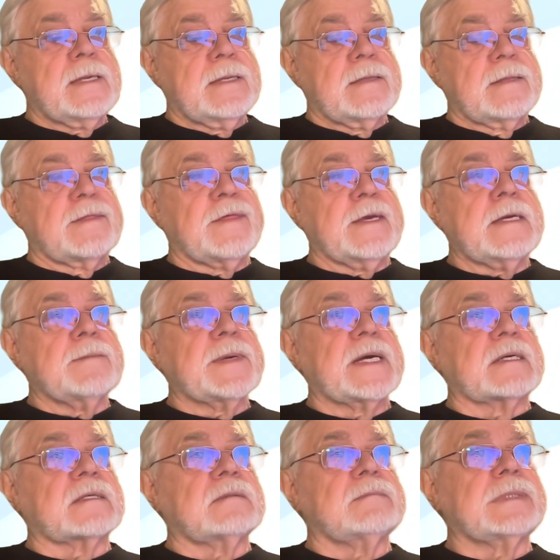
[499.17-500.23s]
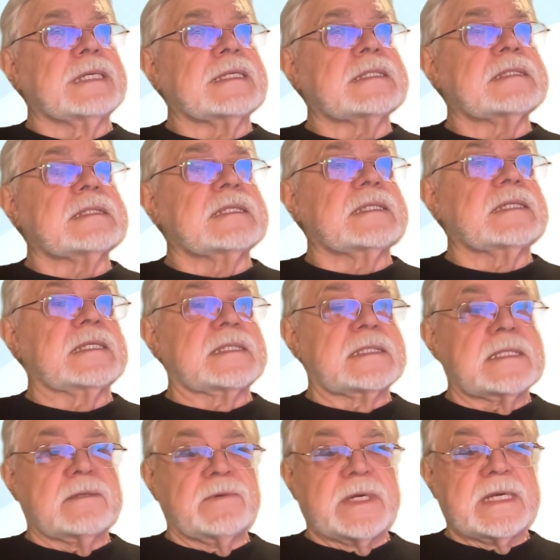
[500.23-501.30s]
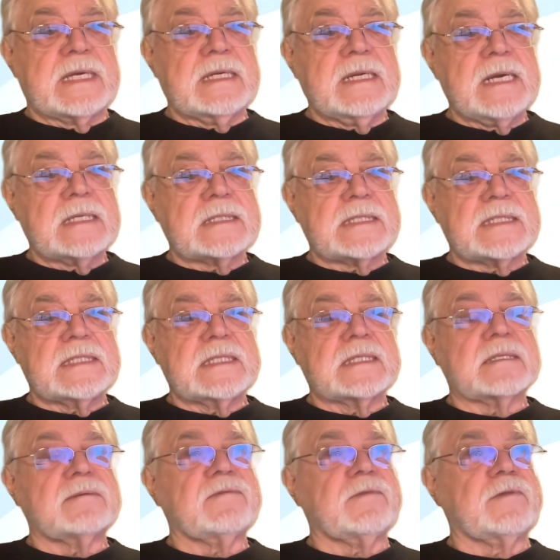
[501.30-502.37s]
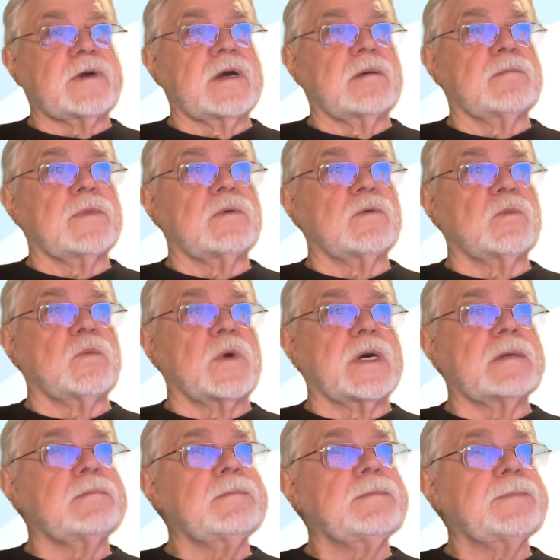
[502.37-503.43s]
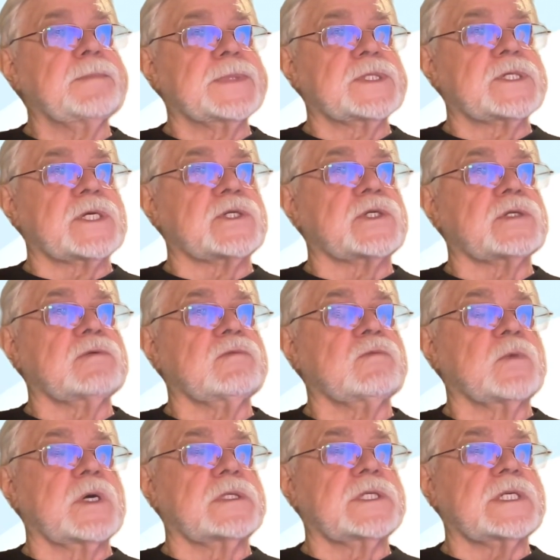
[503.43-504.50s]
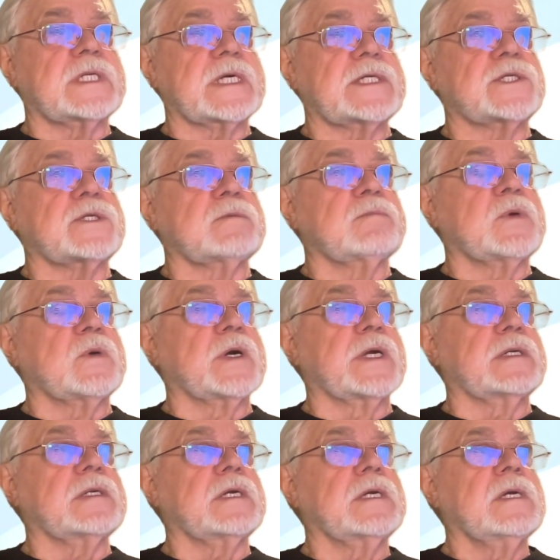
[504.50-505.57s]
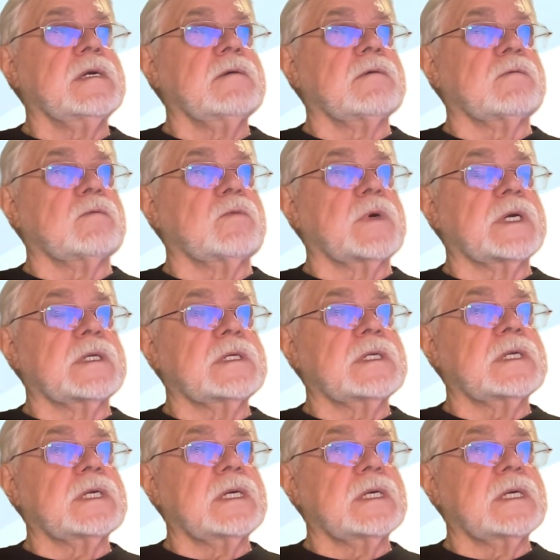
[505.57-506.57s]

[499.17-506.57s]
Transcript: the thing about complexity is that we cannot see it from one position, one station point, one